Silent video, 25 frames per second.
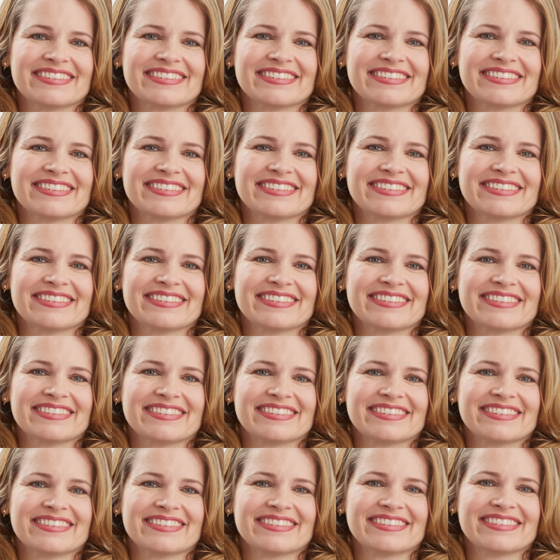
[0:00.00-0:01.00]

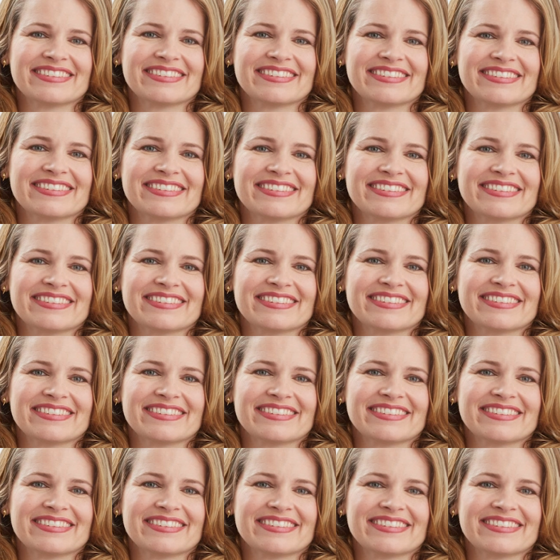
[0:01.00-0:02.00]

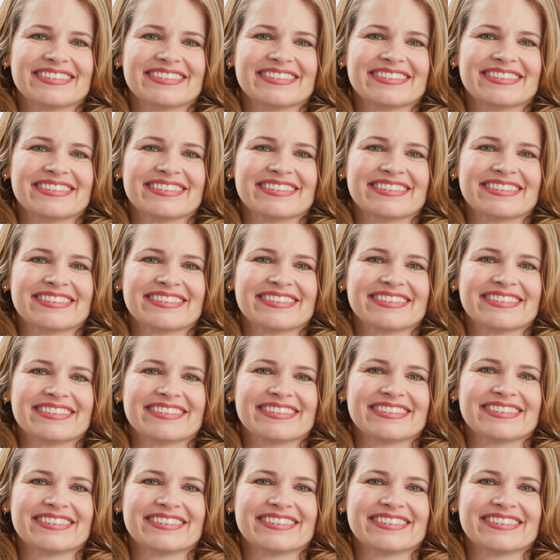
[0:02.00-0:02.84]
[no speech]